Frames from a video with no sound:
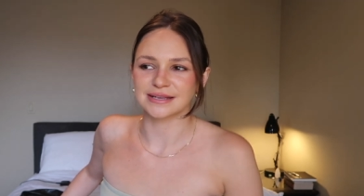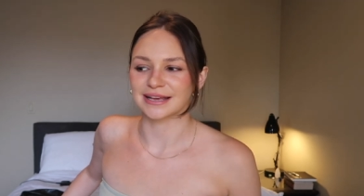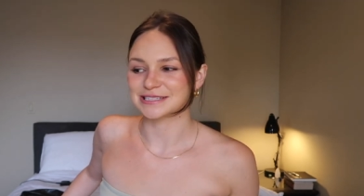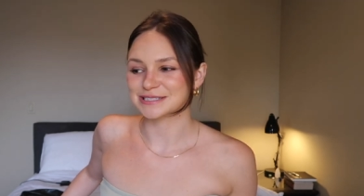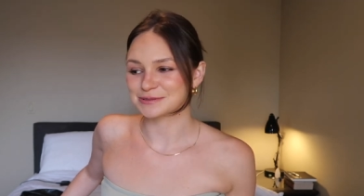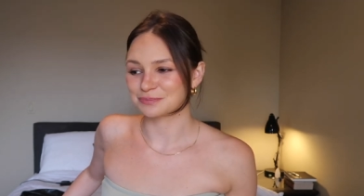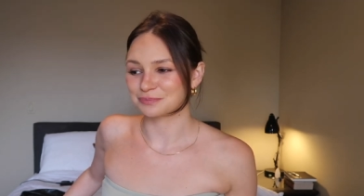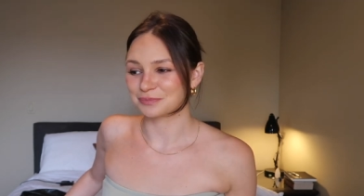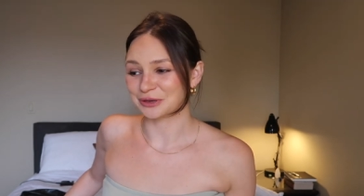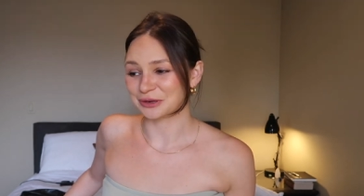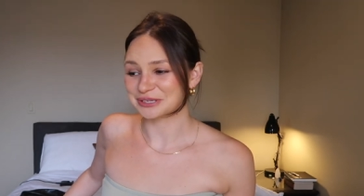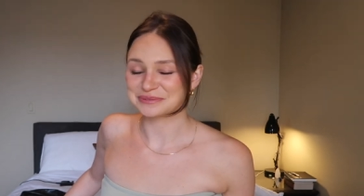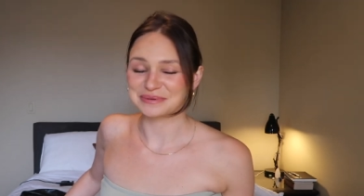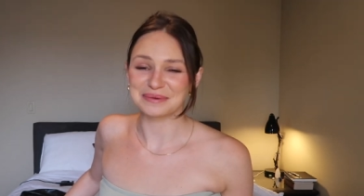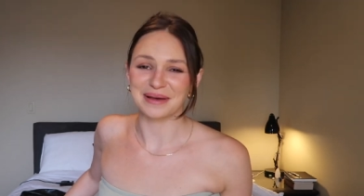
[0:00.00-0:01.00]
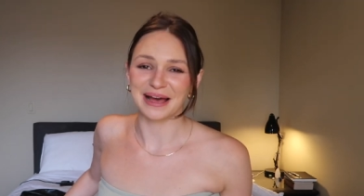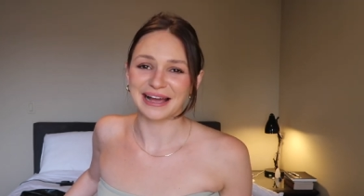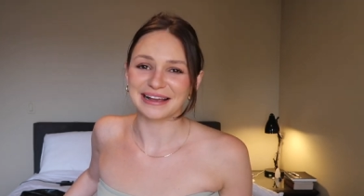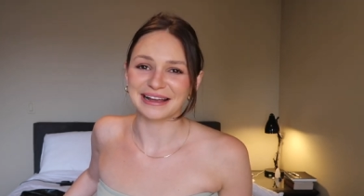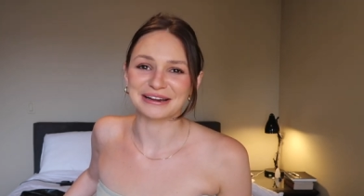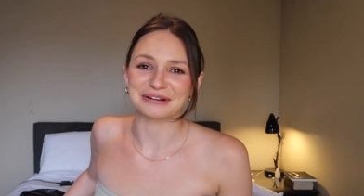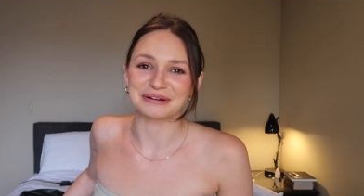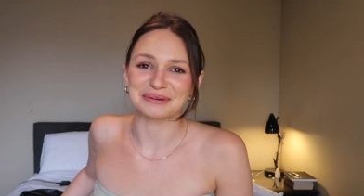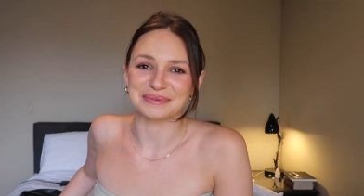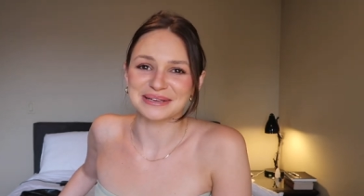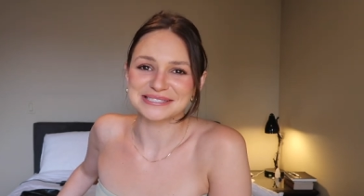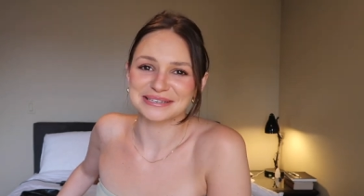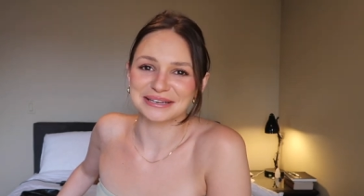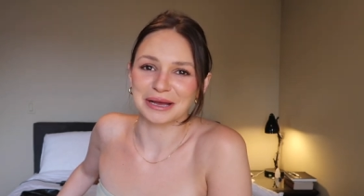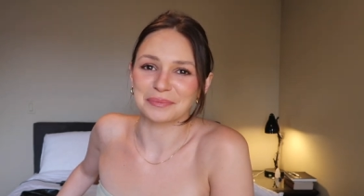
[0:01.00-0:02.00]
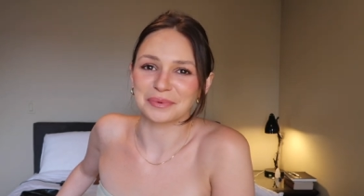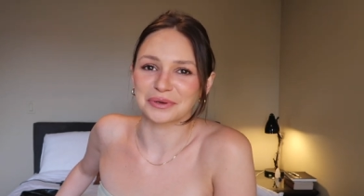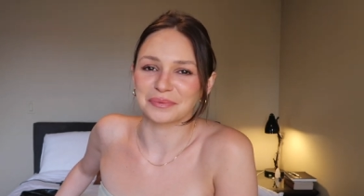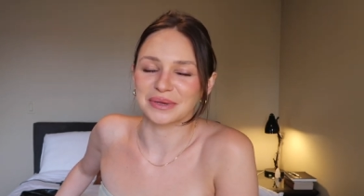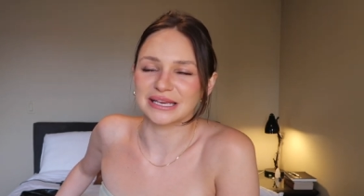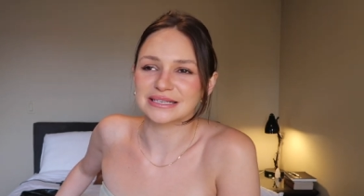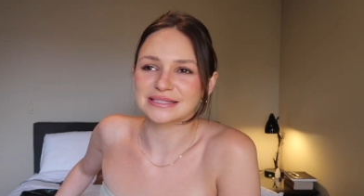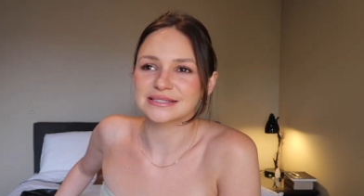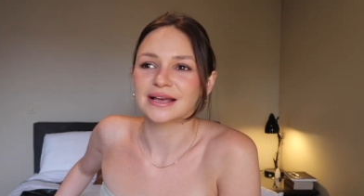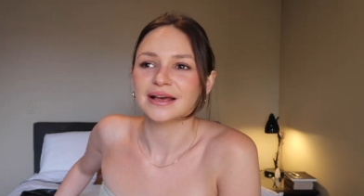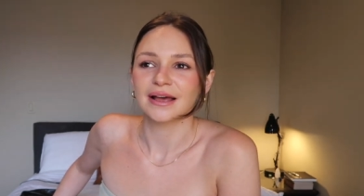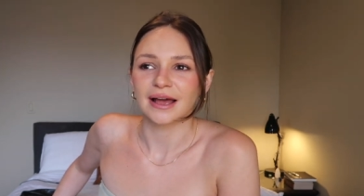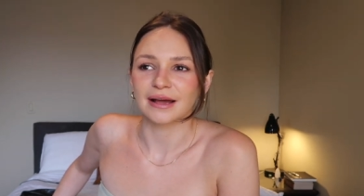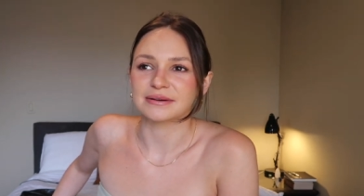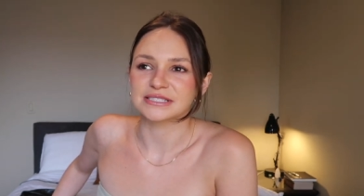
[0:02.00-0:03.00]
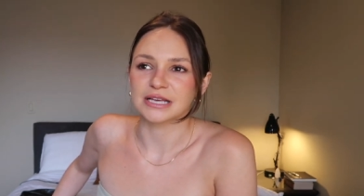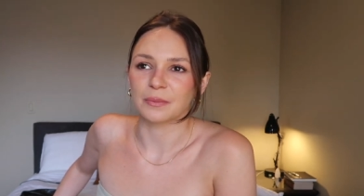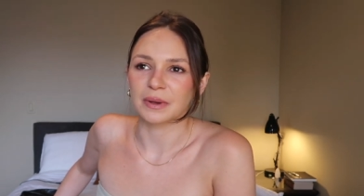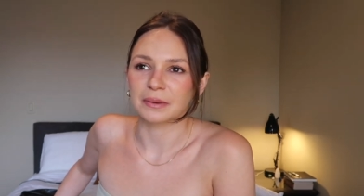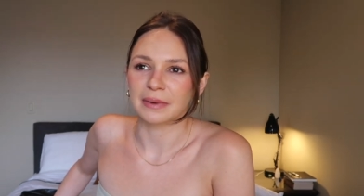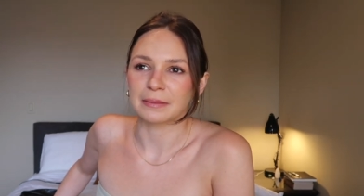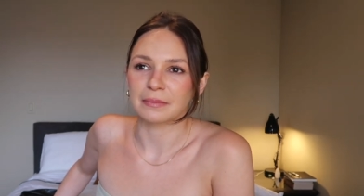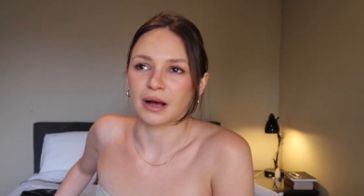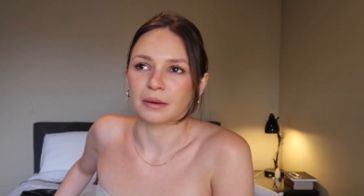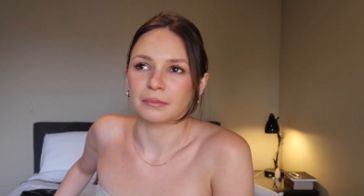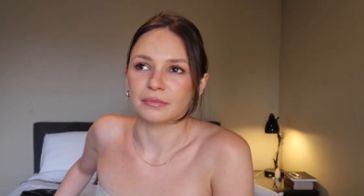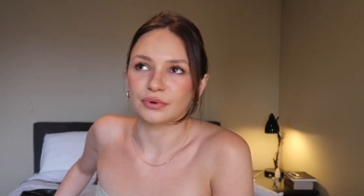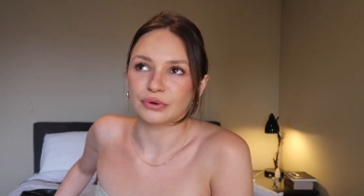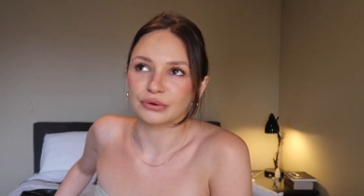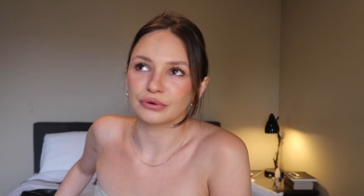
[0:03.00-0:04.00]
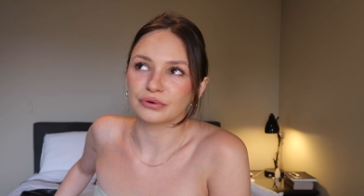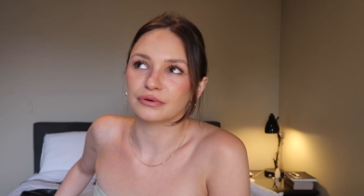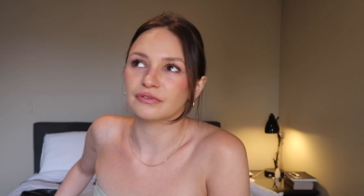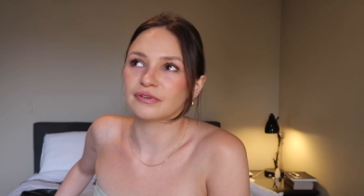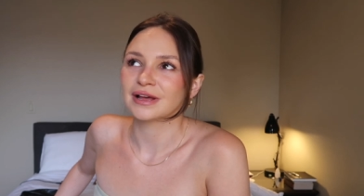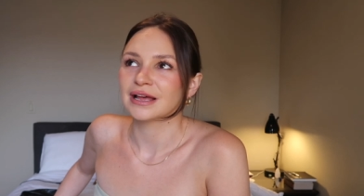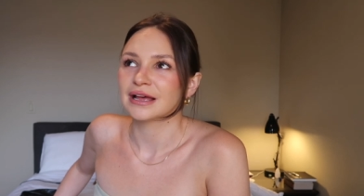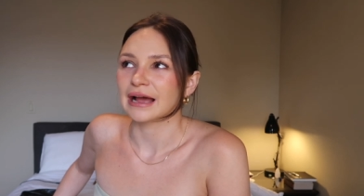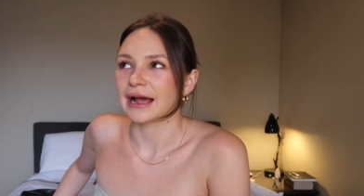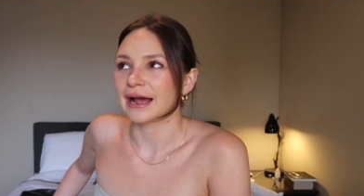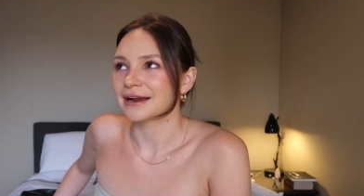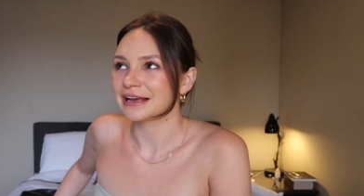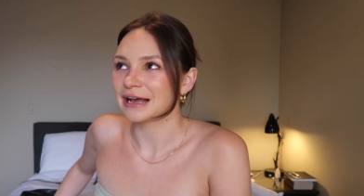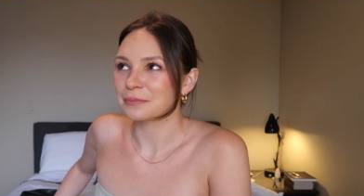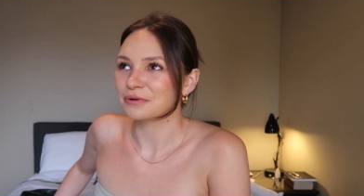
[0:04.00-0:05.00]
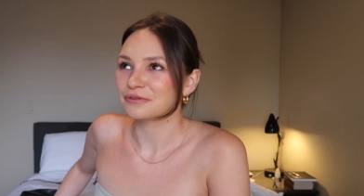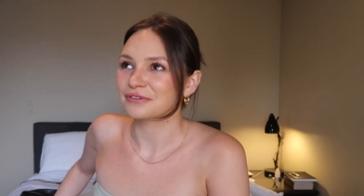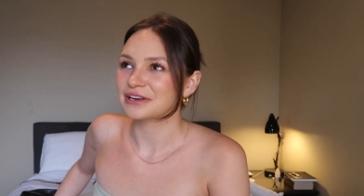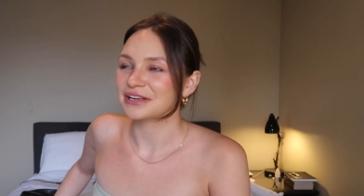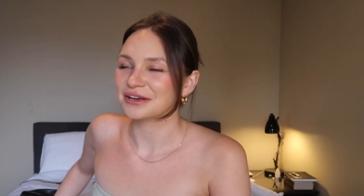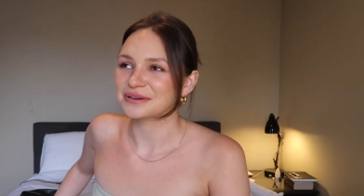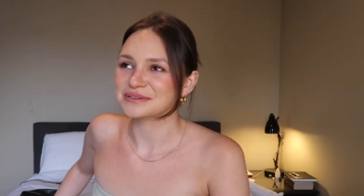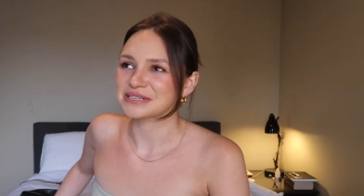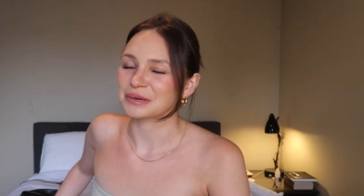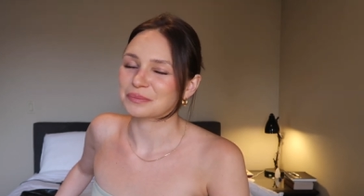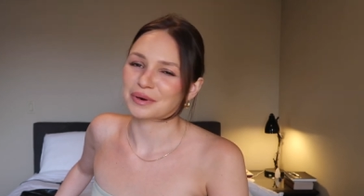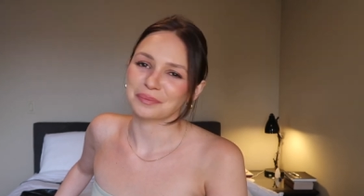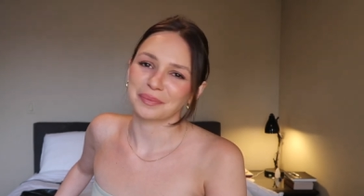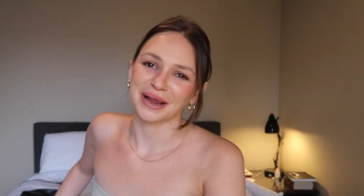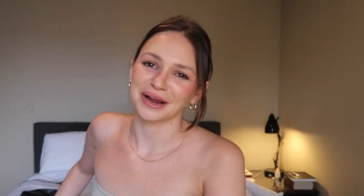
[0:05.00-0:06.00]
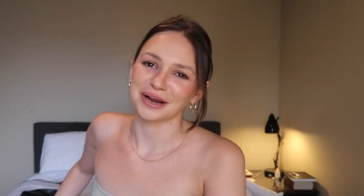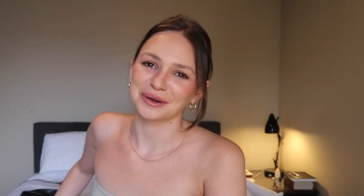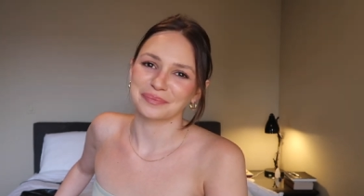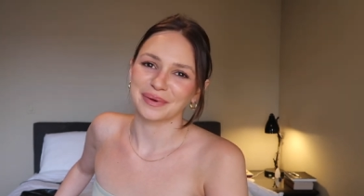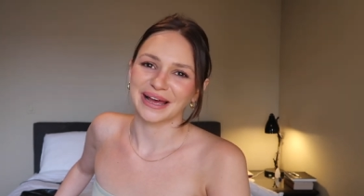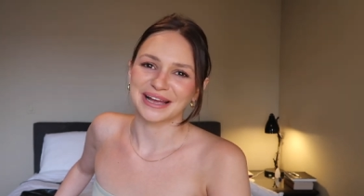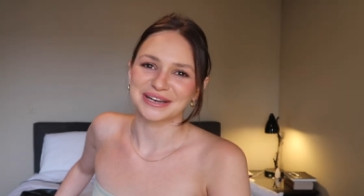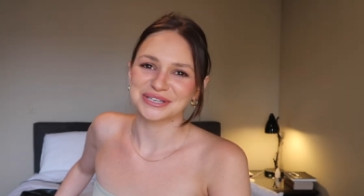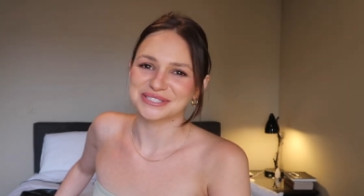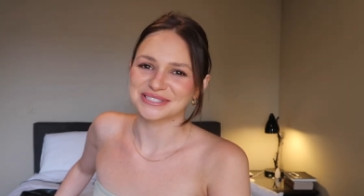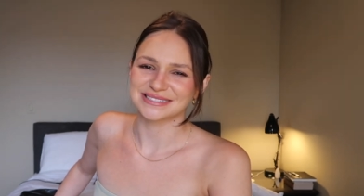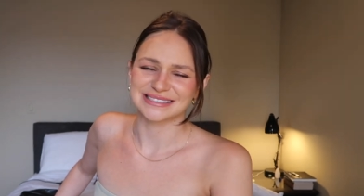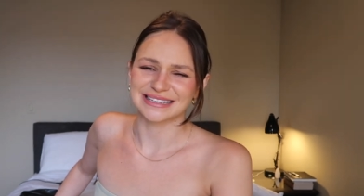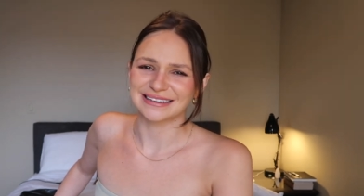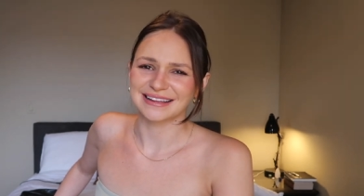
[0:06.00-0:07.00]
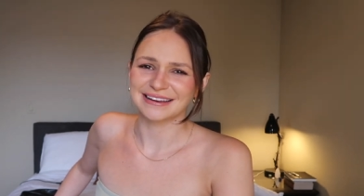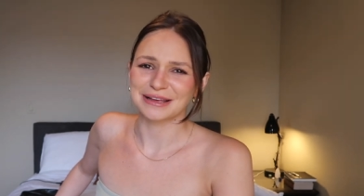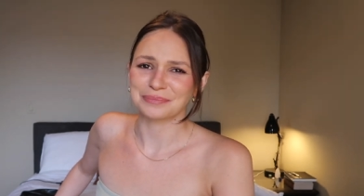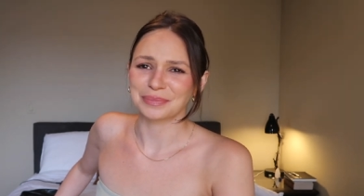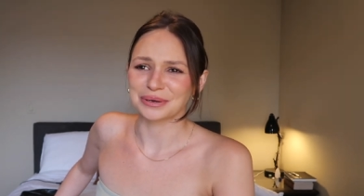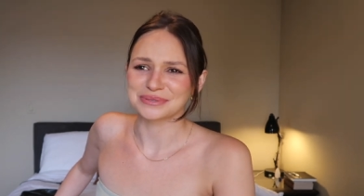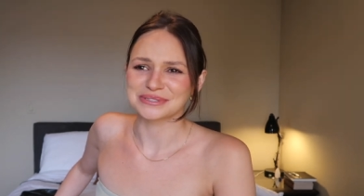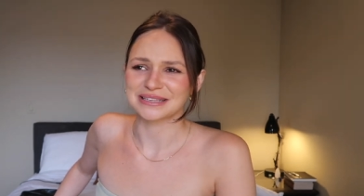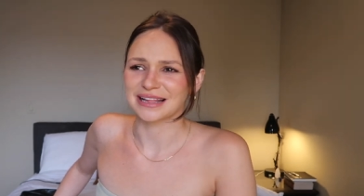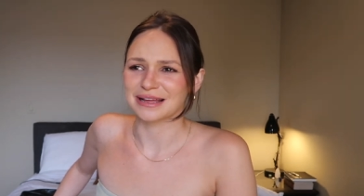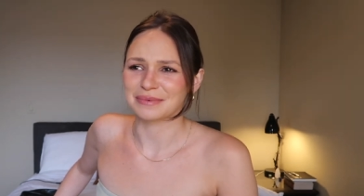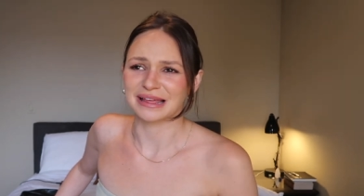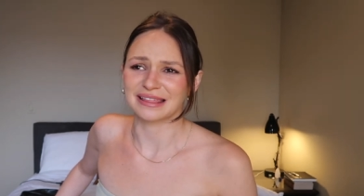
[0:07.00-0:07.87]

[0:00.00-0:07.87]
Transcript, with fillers: It's good to be back. I know I missed a couple of weeks. I was helping my mom move. I had a couple videos like prepared, but I just didn't end up posting them.